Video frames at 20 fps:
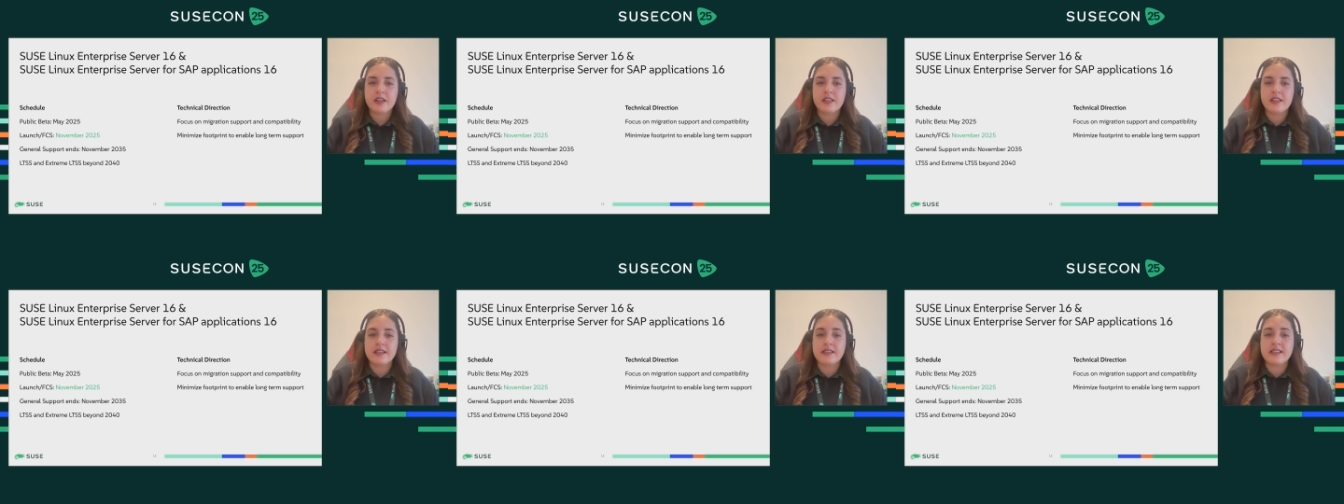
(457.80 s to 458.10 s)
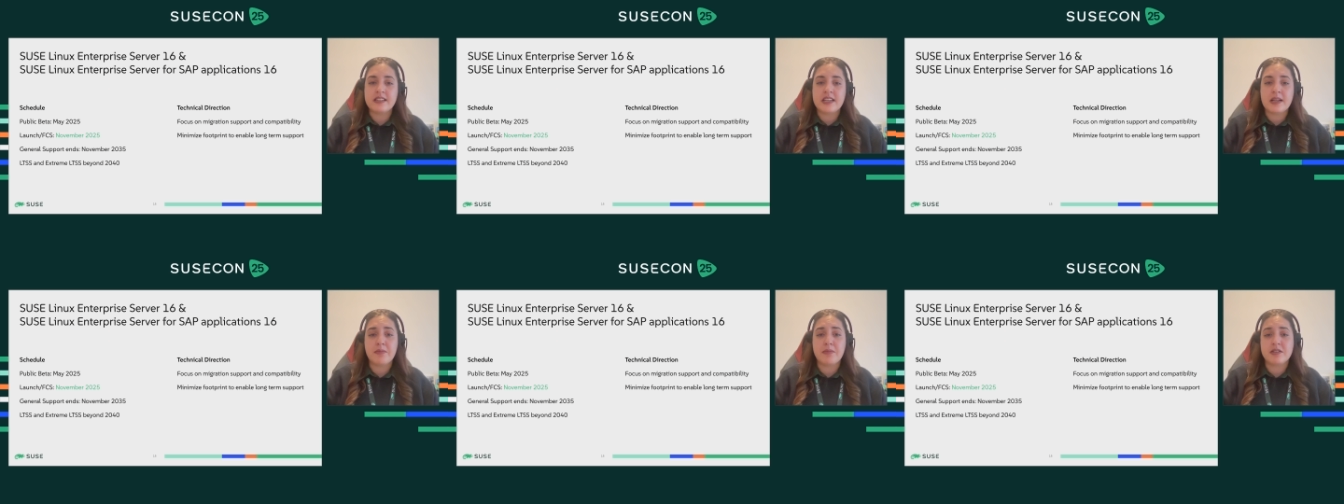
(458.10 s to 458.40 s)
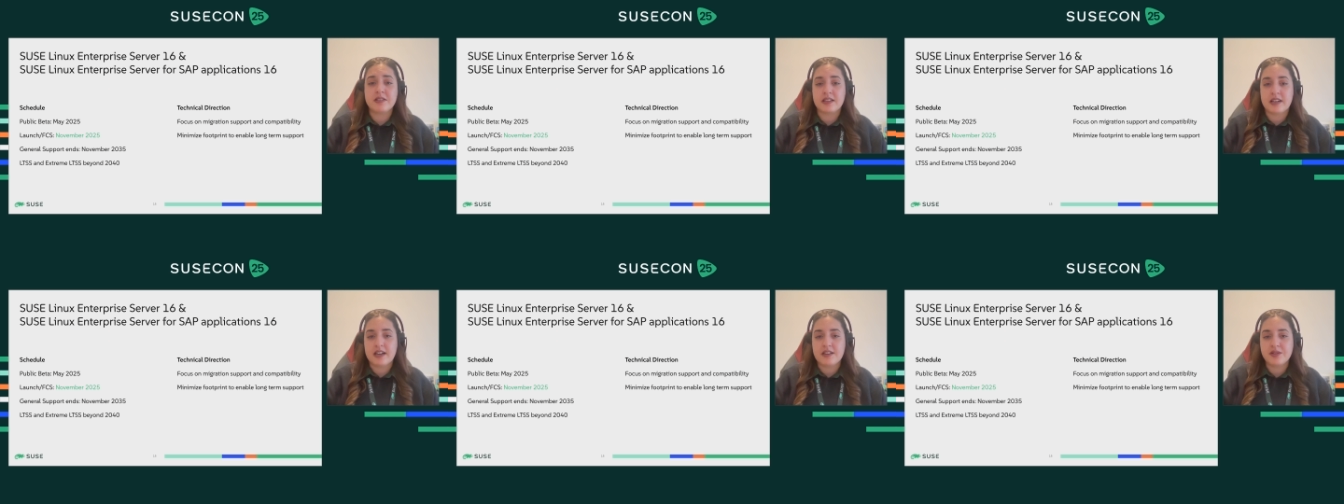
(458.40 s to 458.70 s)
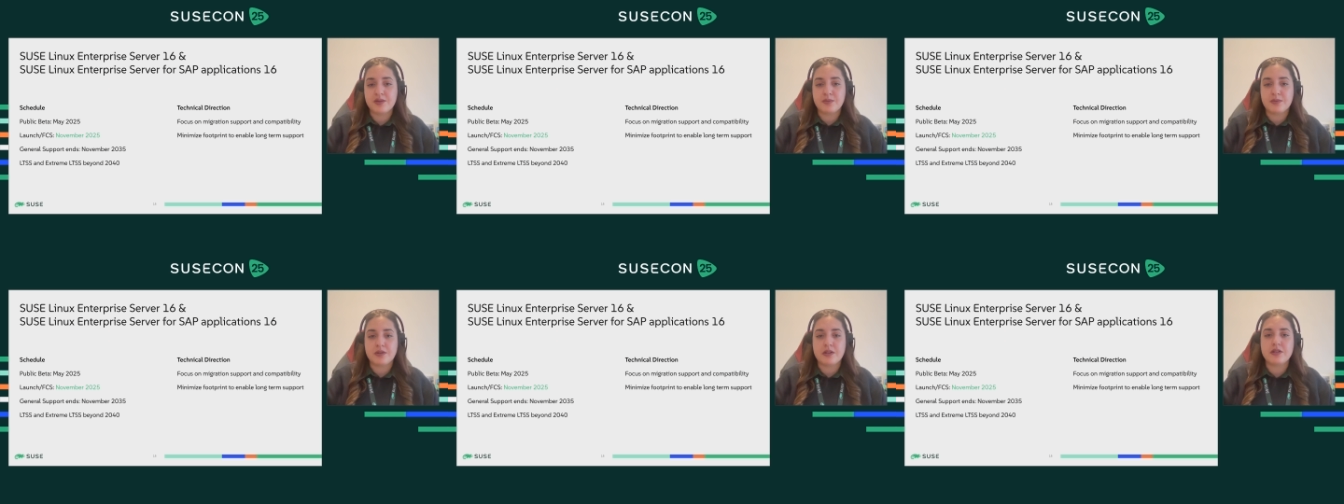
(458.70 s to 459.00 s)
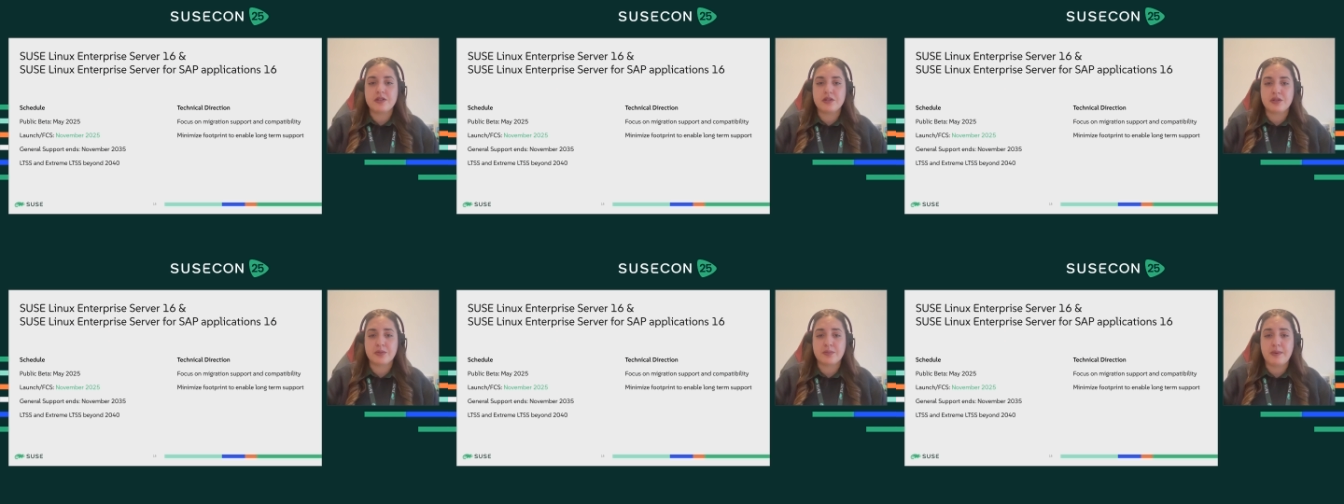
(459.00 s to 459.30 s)
This enables
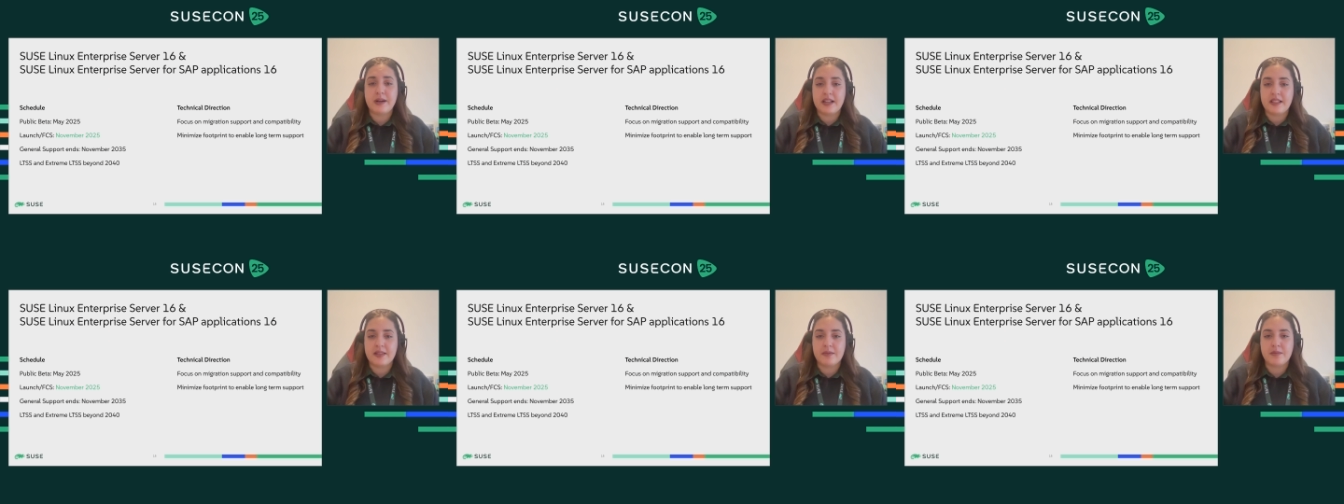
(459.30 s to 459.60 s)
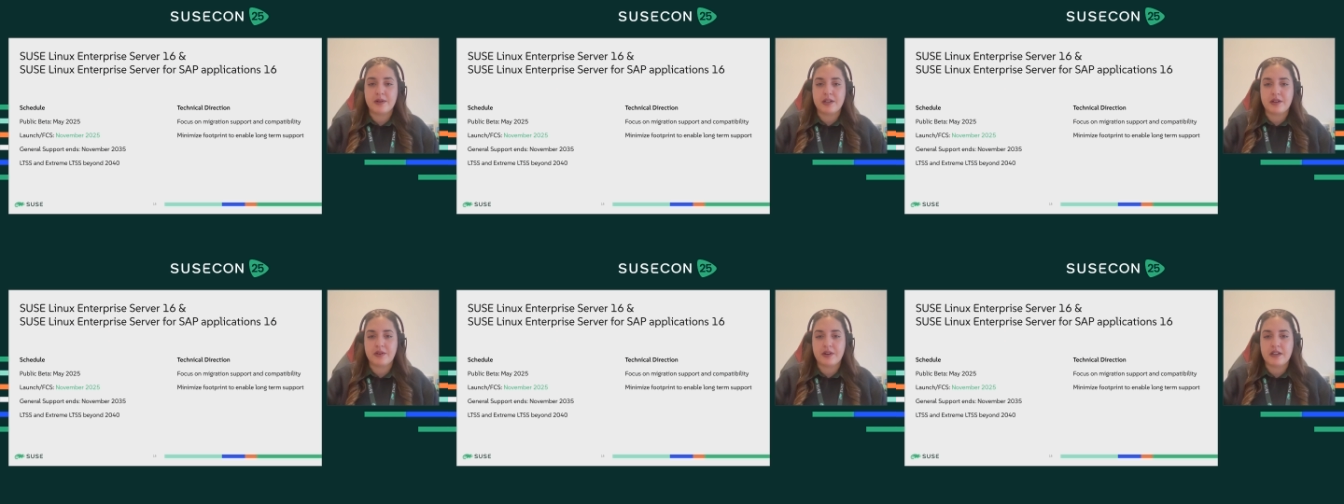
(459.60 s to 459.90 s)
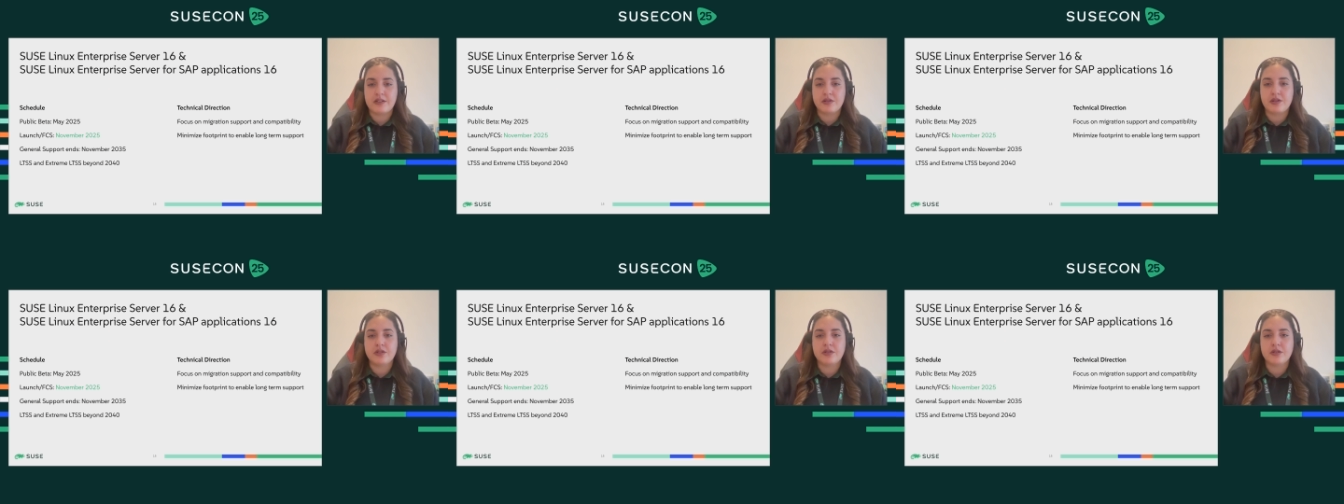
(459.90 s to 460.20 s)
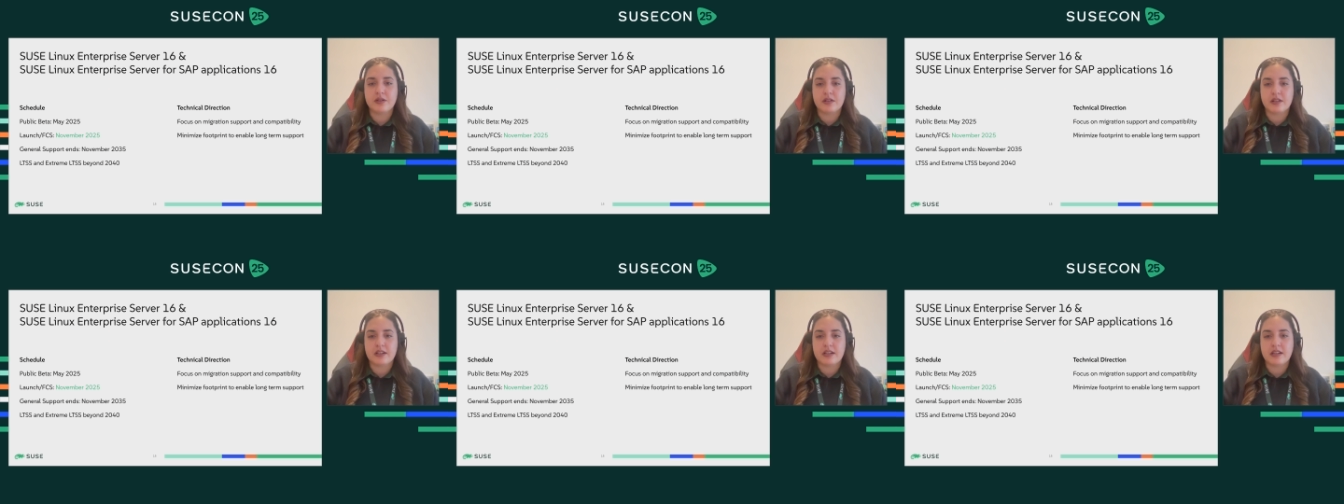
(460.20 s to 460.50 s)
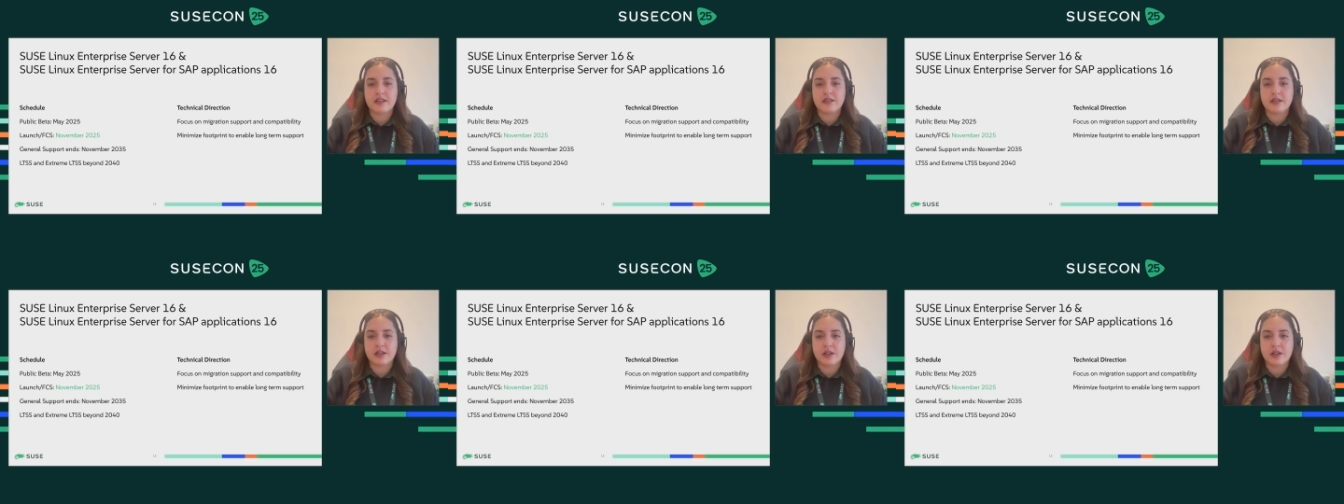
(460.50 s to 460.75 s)
customers to plan the migration to the next